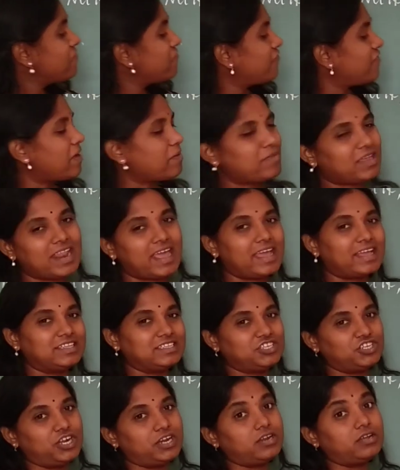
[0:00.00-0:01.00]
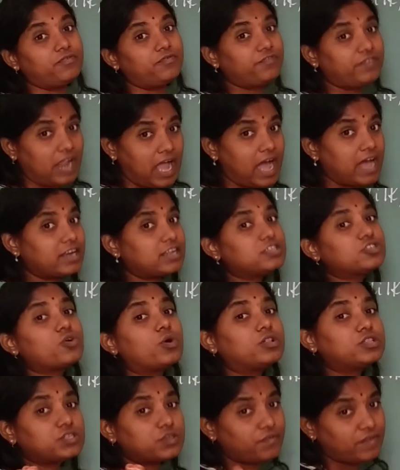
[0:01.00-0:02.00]
feminine gender. Flower is
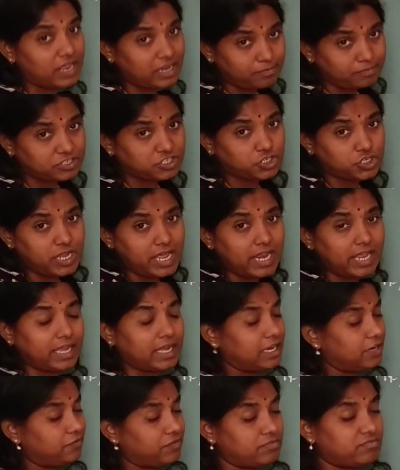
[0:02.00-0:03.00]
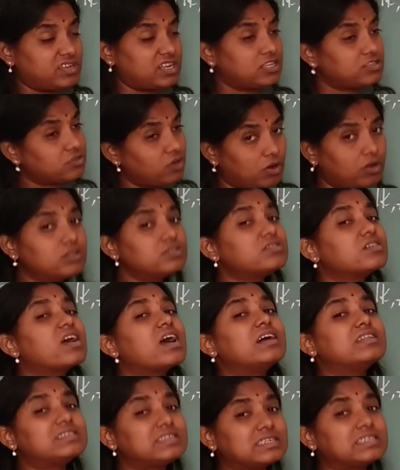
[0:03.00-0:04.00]
also very much delicate, women is also
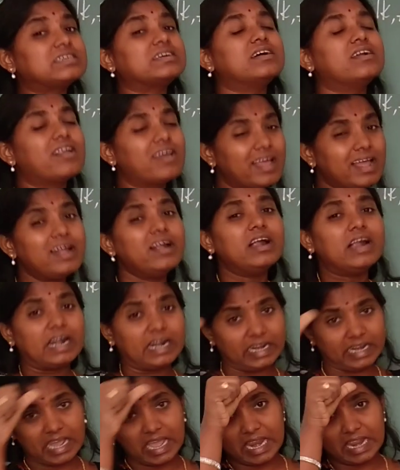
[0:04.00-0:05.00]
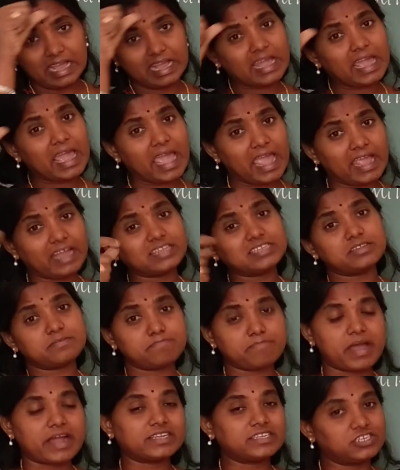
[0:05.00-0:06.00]
considered delicate,
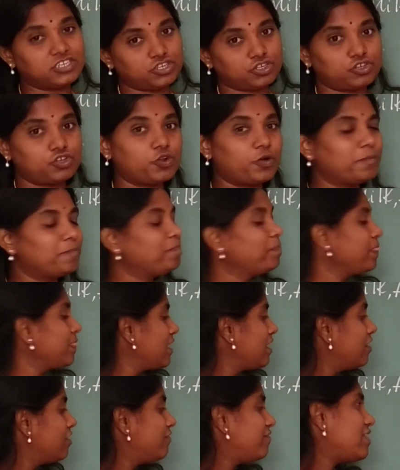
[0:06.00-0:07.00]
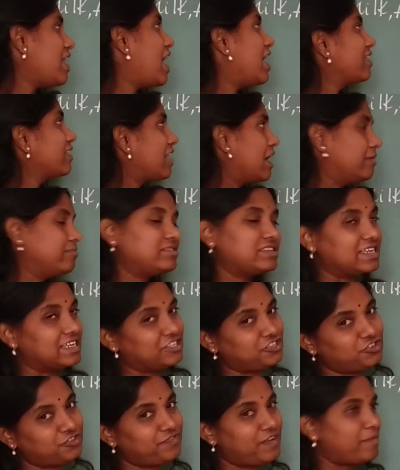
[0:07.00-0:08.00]
but flower comes
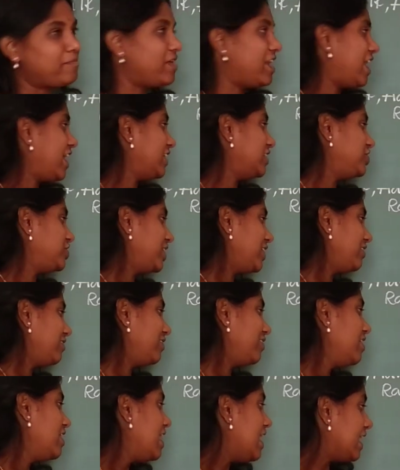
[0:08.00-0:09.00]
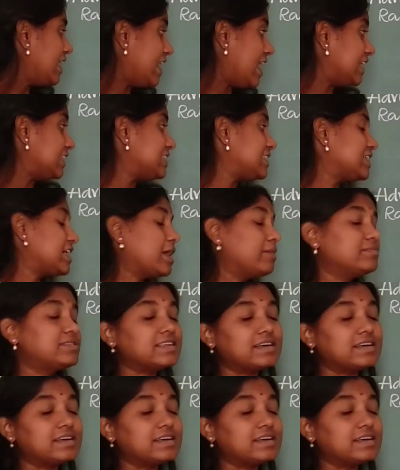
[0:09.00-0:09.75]
into feminine gender. Next comes